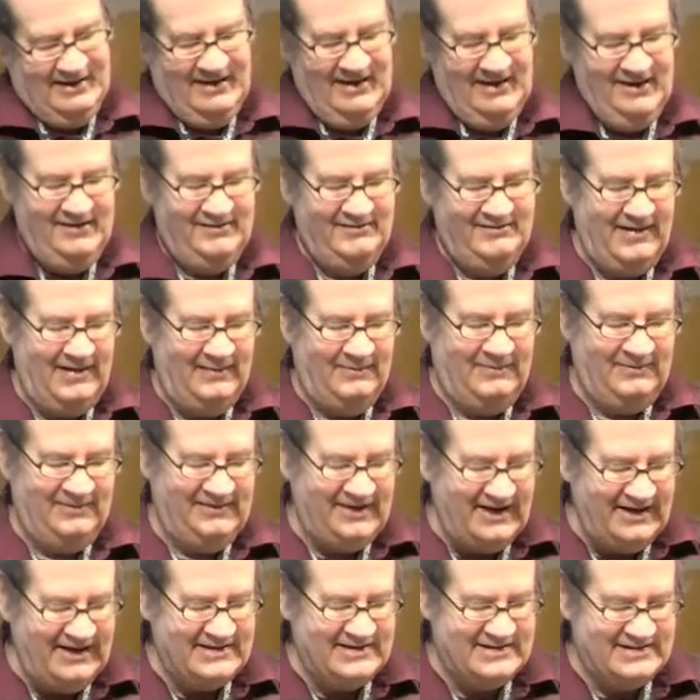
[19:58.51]
is
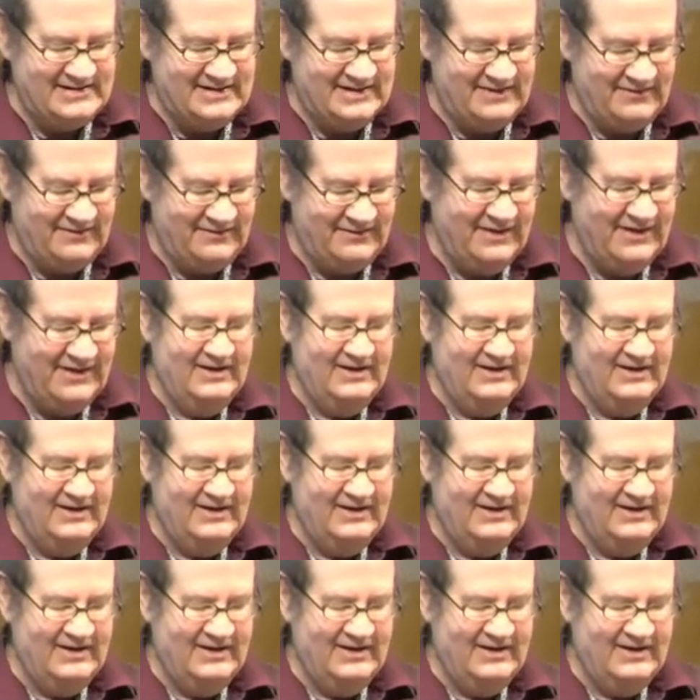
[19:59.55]
representative?